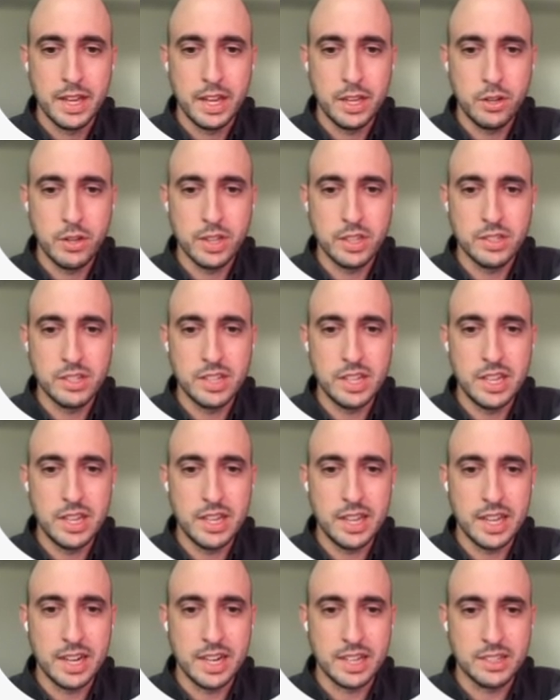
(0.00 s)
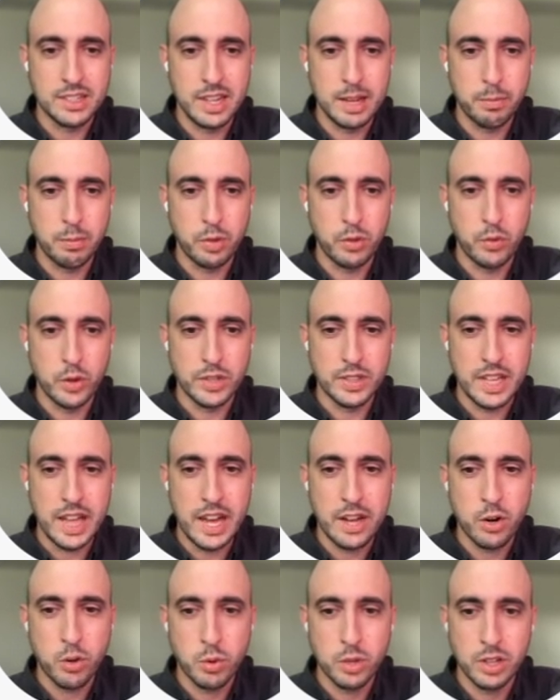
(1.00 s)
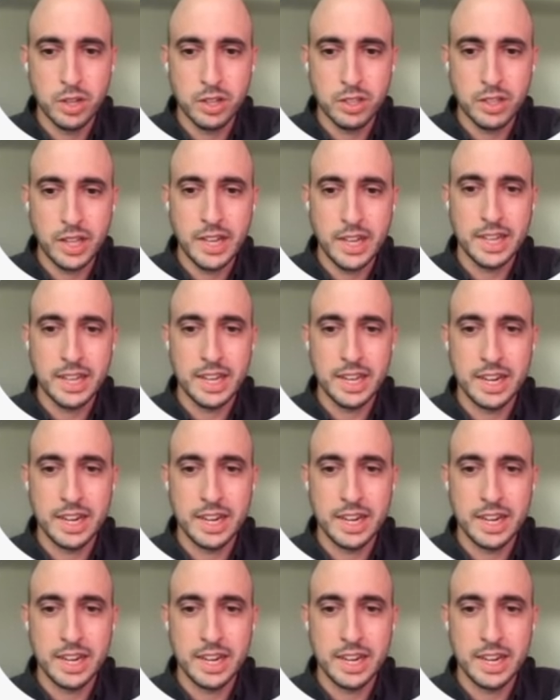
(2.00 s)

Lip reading: And you can see an example of what the header would look like,